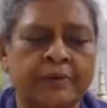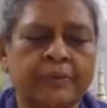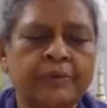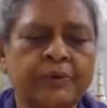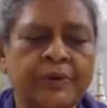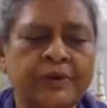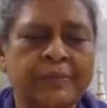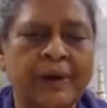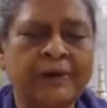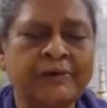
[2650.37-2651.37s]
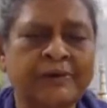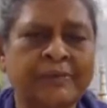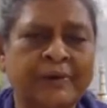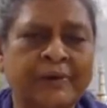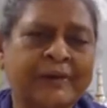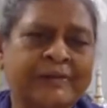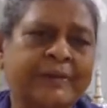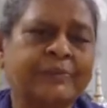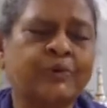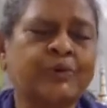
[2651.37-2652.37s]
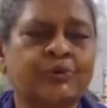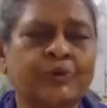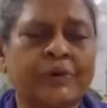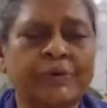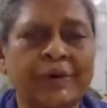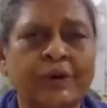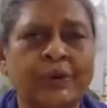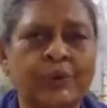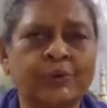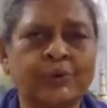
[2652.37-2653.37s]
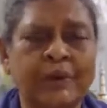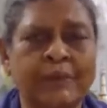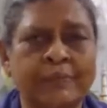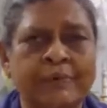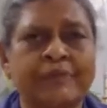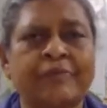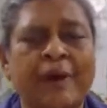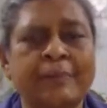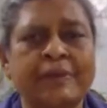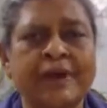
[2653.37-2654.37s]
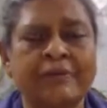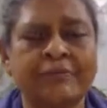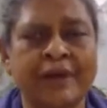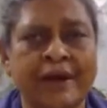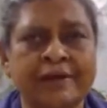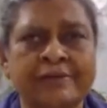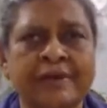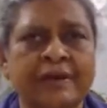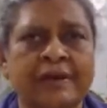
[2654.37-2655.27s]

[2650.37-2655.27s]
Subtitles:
community much, except those who were very close to them, family and friends.